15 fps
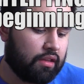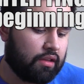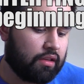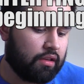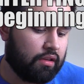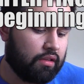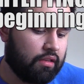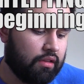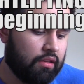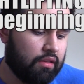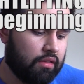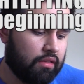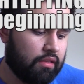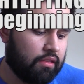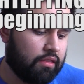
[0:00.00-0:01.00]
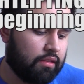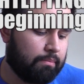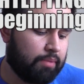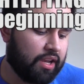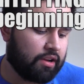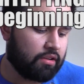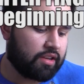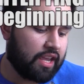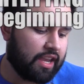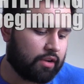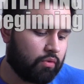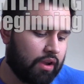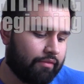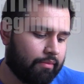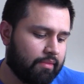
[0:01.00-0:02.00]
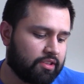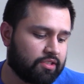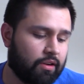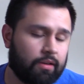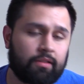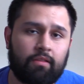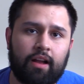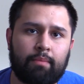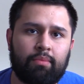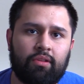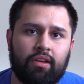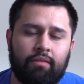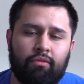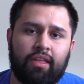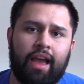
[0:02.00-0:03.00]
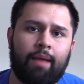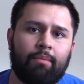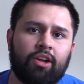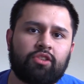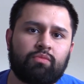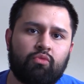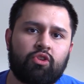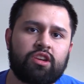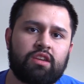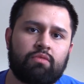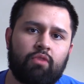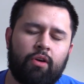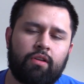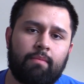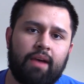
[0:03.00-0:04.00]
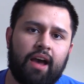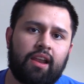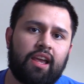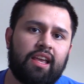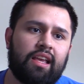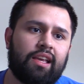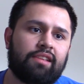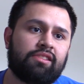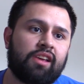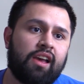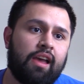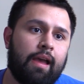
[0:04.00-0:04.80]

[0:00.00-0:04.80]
the the bigger takeaway from this article, I believe, with how much more he wrote about it, is